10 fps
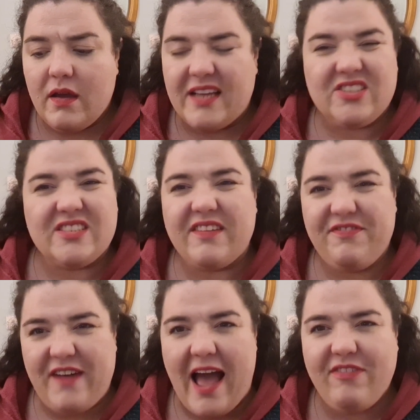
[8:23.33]
it's just a
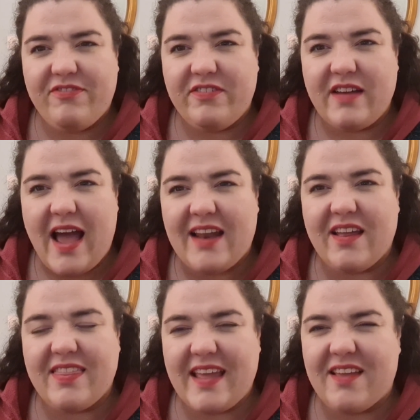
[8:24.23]
faff. And
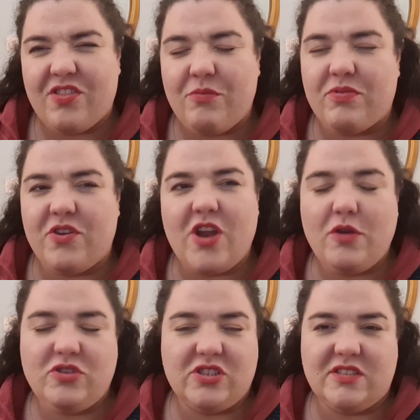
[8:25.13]
I think the
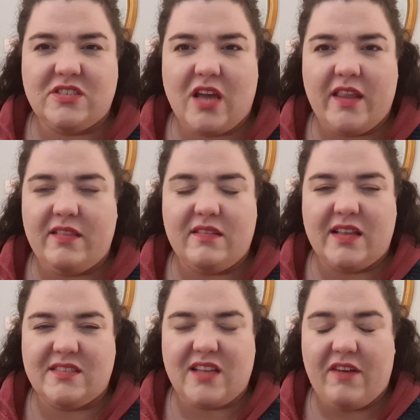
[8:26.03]
notions
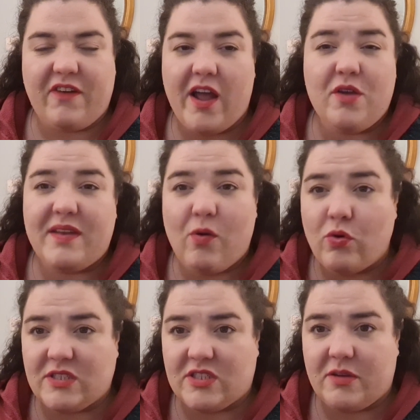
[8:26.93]
and stuff, I only
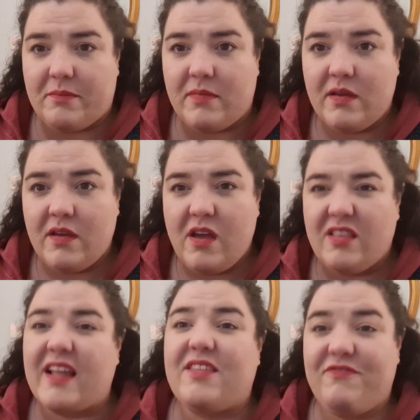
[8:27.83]
ordered them,
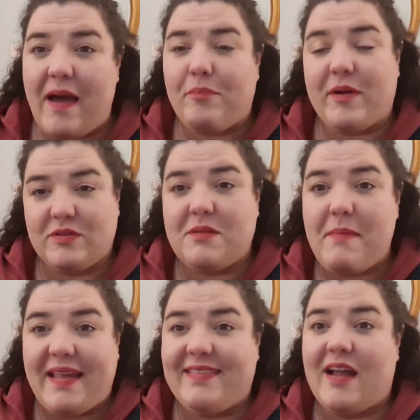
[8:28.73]
like the fabric was the
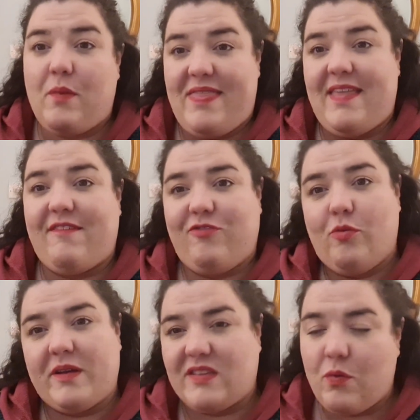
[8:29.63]
main thing I went there for,
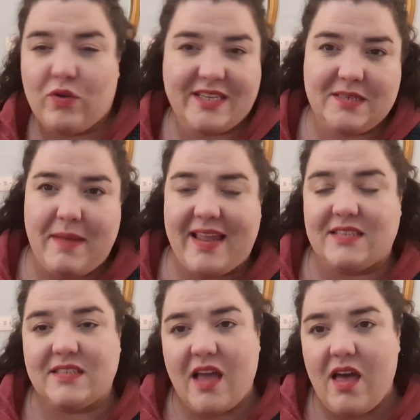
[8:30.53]
because I wanted to make a
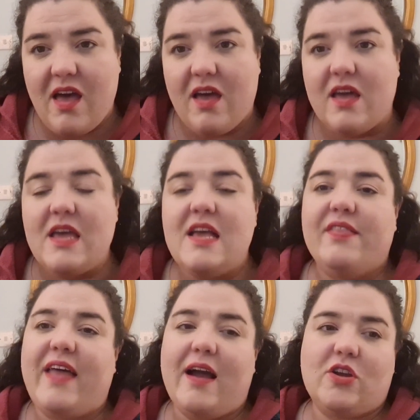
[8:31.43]
skirt
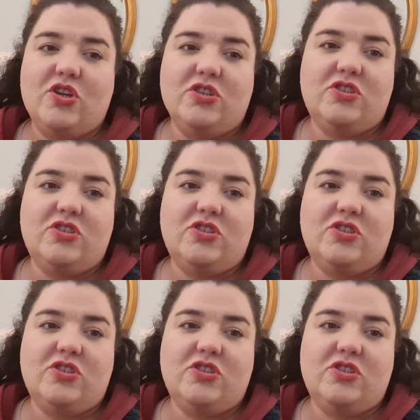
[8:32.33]
that